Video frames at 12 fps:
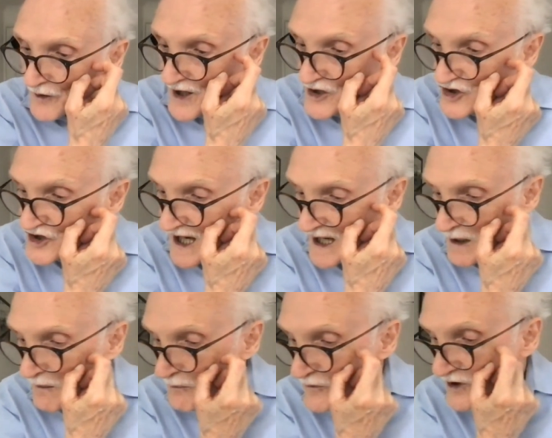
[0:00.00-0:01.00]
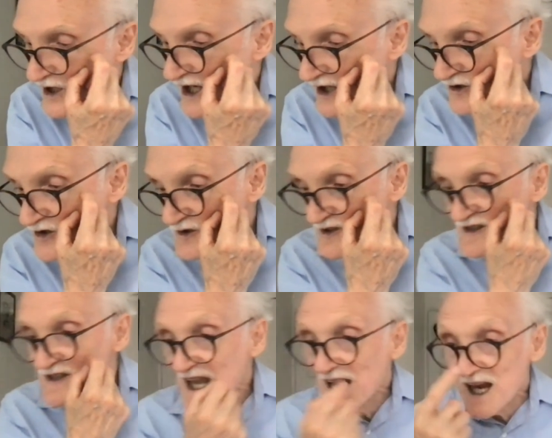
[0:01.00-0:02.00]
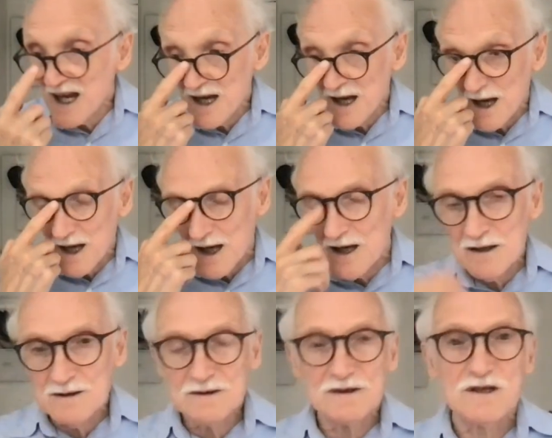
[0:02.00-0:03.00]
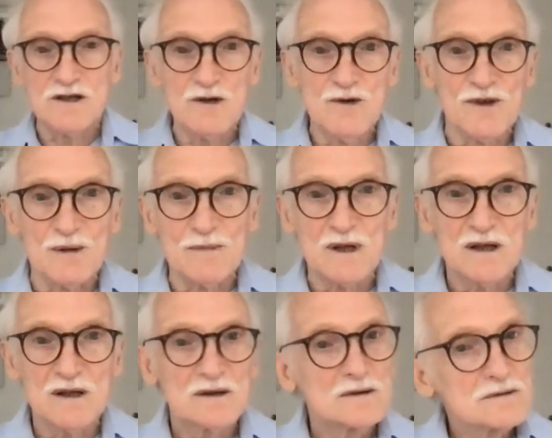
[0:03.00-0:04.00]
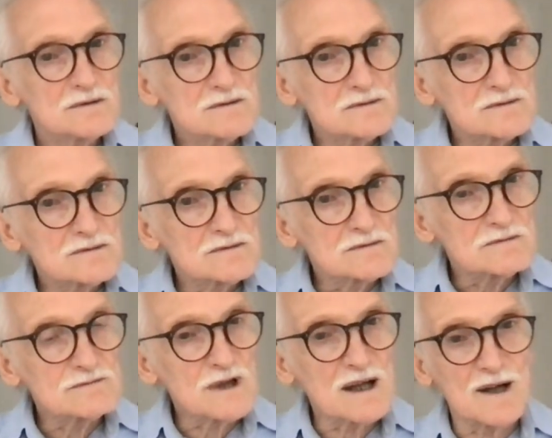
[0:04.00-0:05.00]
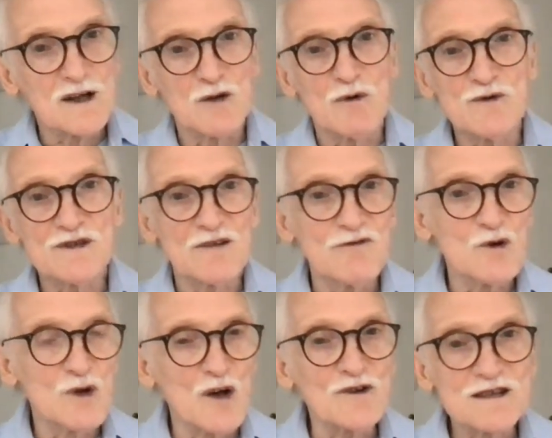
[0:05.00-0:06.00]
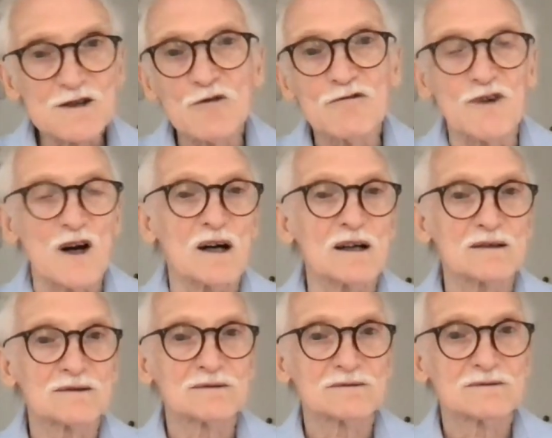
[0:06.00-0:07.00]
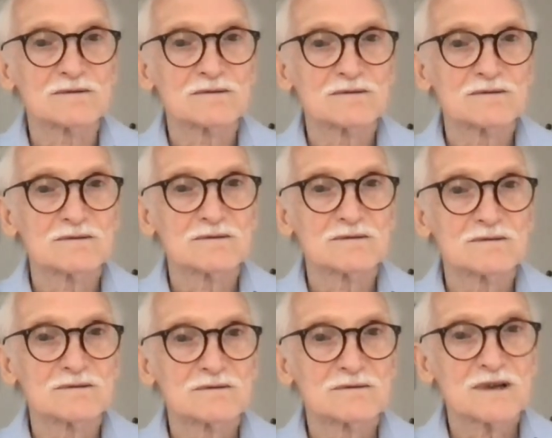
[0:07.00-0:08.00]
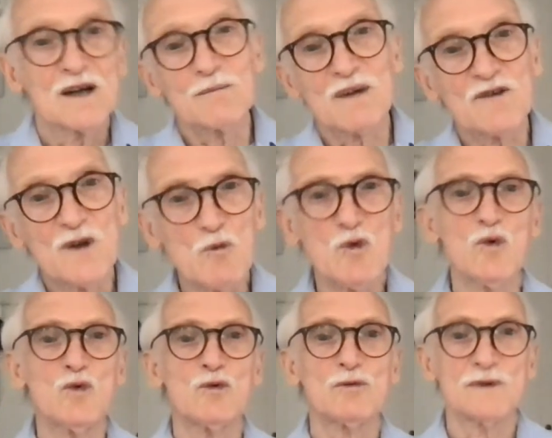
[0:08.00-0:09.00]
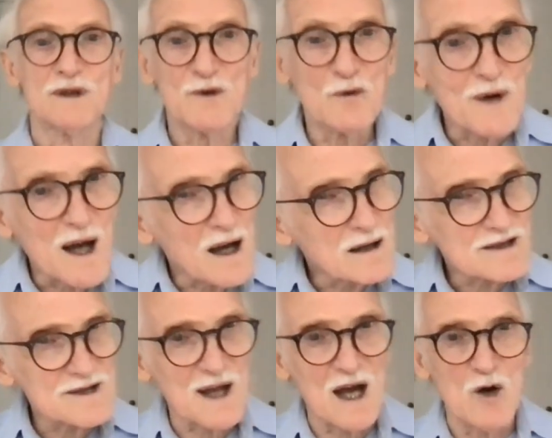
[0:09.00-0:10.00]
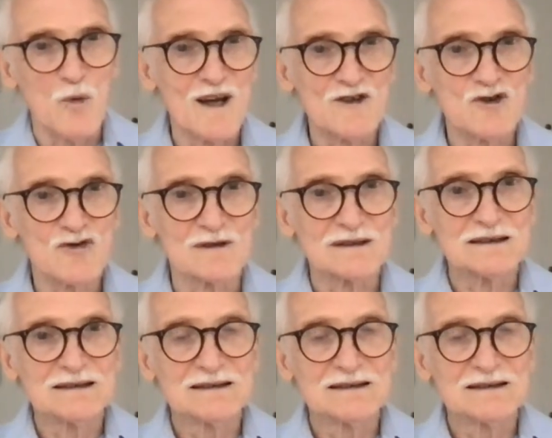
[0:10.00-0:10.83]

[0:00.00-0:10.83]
ashamed to say to them, "What kind of quotes have you got so far?" Now you might think, "Ooh, you don't ask that question."